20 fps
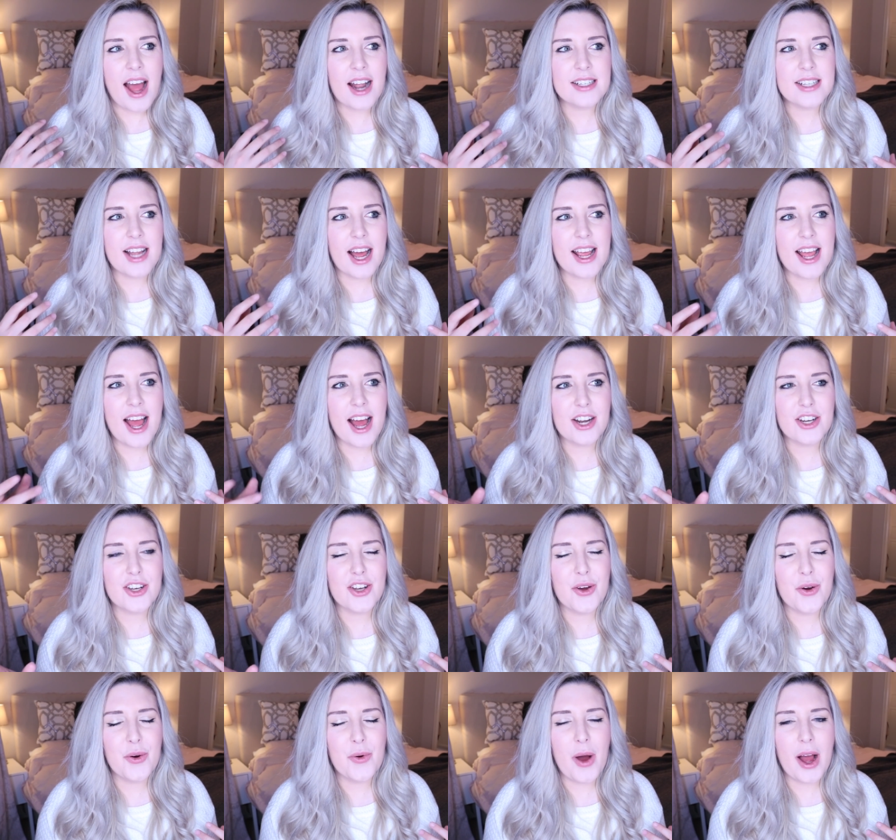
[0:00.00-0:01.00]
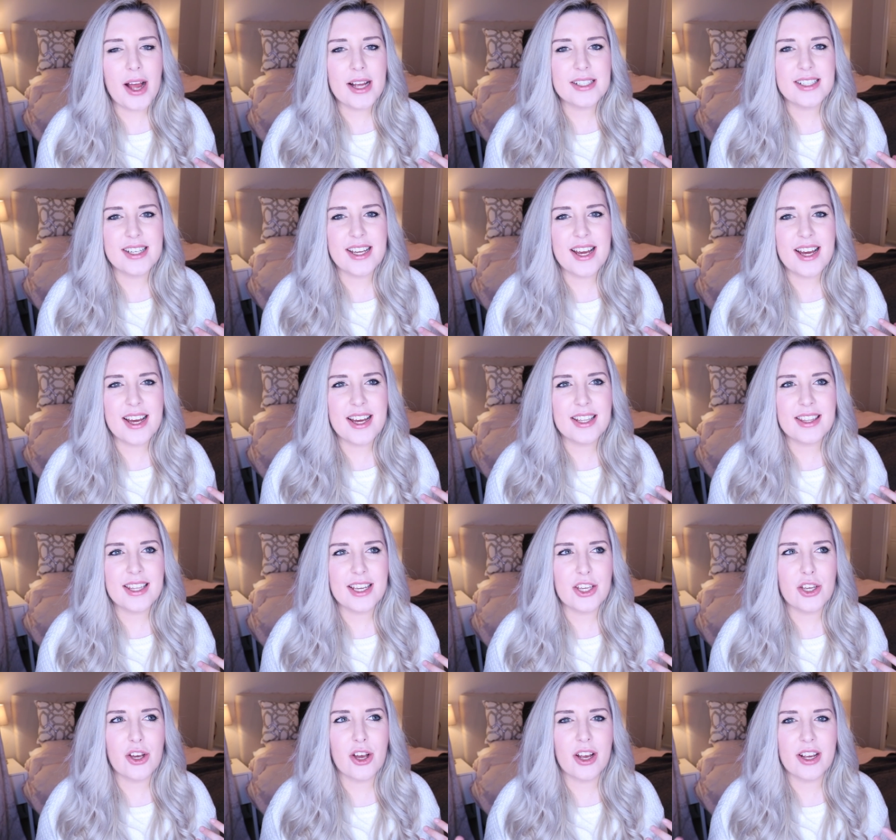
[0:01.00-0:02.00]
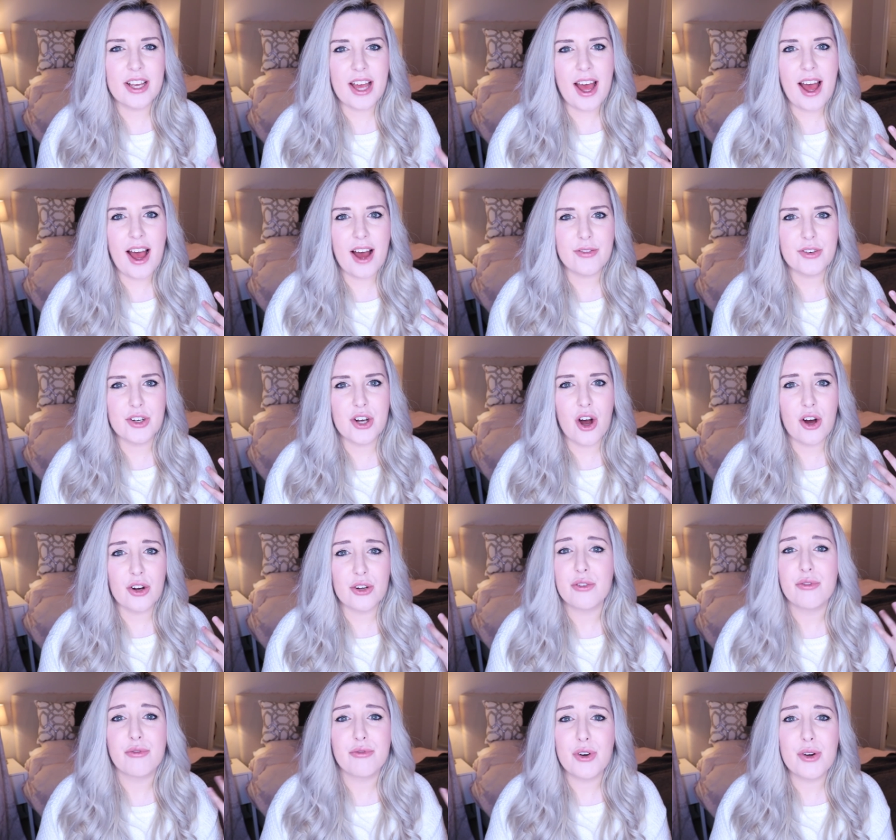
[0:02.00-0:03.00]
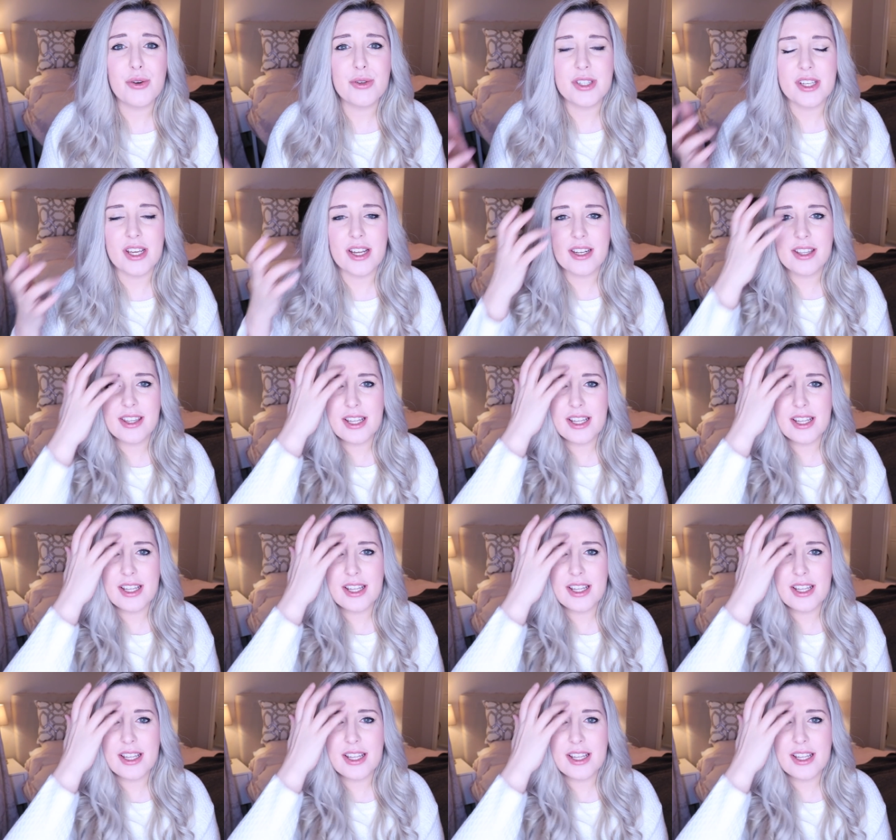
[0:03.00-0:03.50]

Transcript: And I had no idea that you could get avocado frozen.